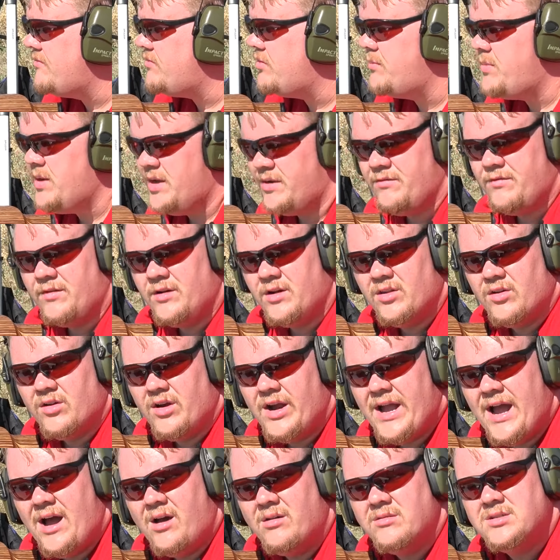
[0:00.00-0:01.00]
a bit further
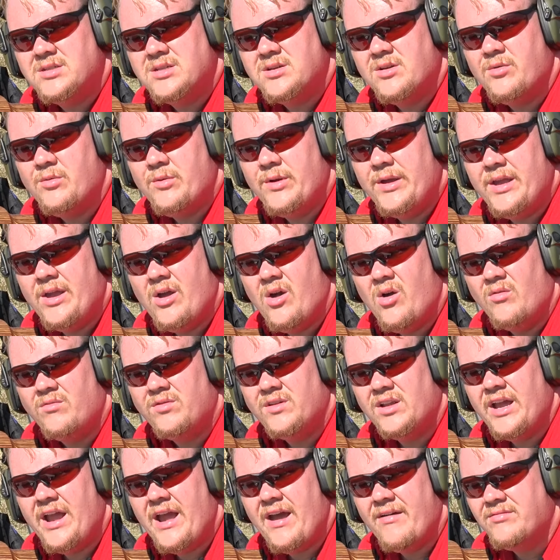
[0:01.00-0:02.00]
out, so we
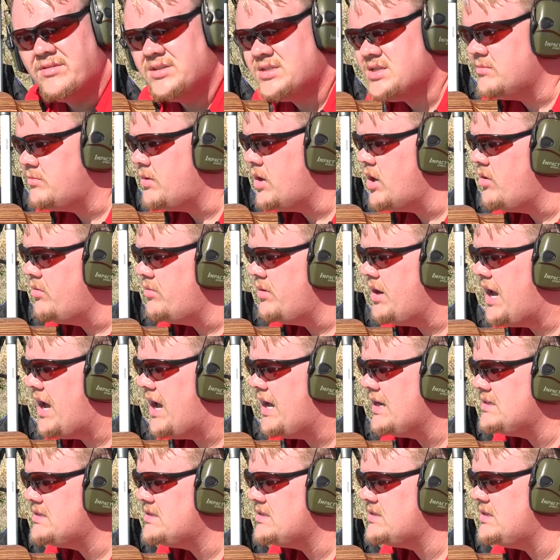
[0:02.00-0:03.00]
hopefully have the sabot
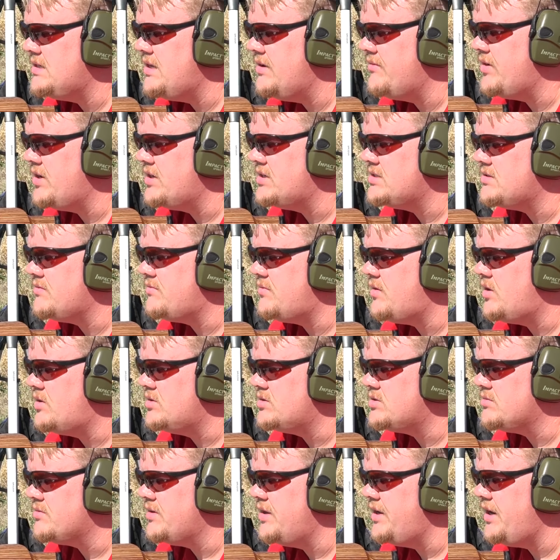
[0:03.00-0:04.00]
not giving us a
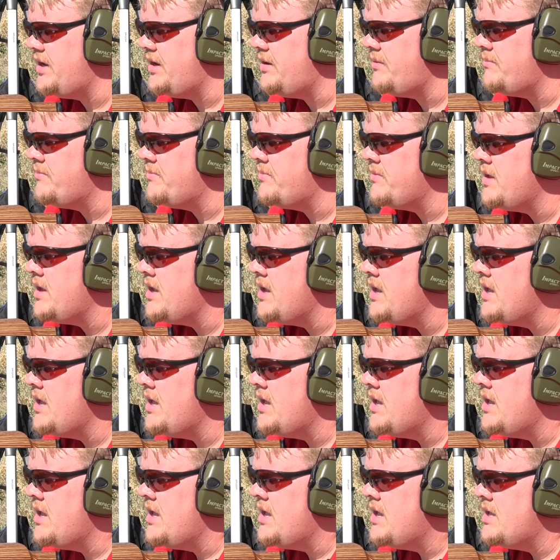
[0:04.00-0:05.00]
false reading.
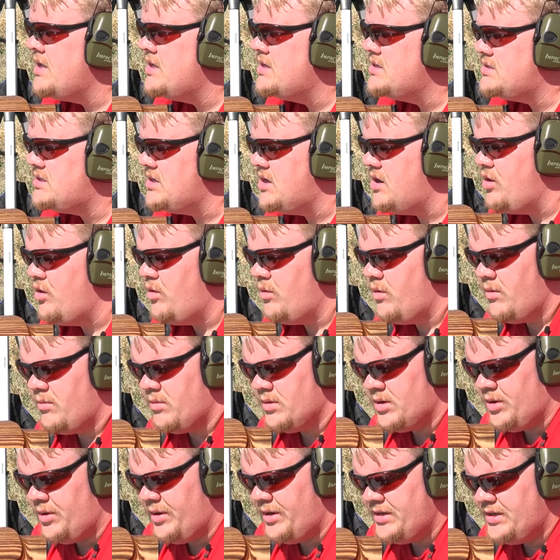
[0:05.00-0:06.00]
So what we're
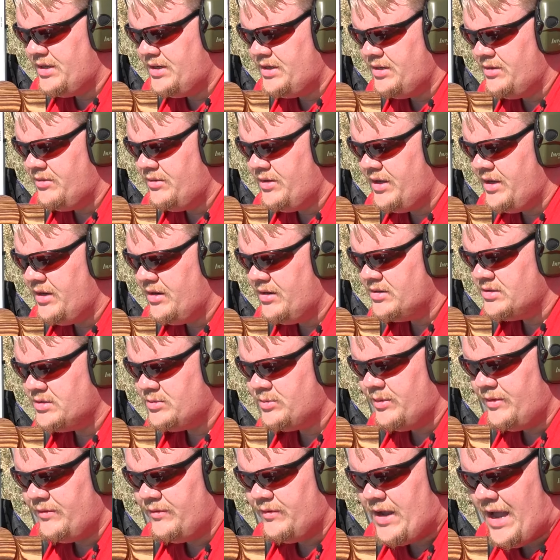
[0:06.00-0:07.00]
going to do here is
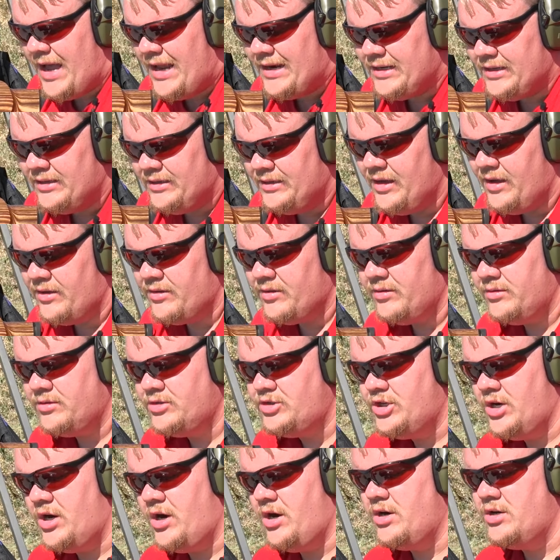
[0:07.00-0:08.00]
we've got another
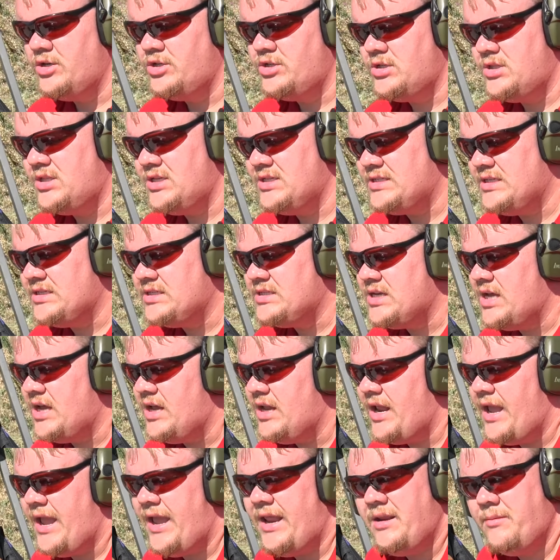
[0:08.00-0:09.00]
charge. This is a
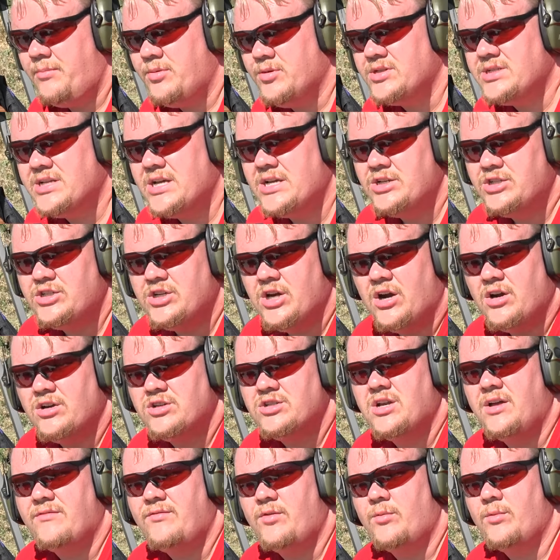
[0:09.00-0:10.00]
80% charge
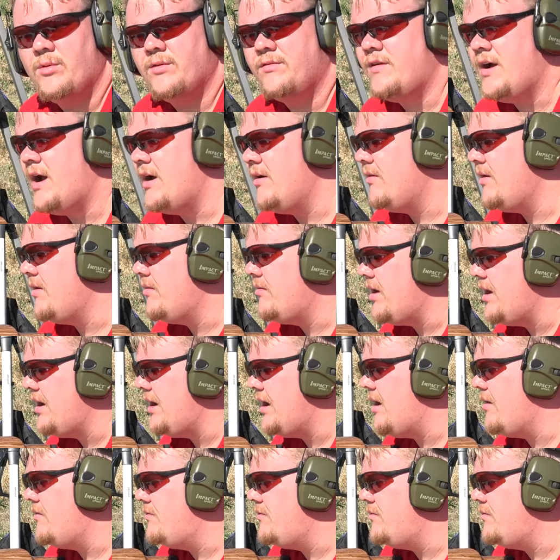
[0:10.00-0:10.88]
level we're firing right now.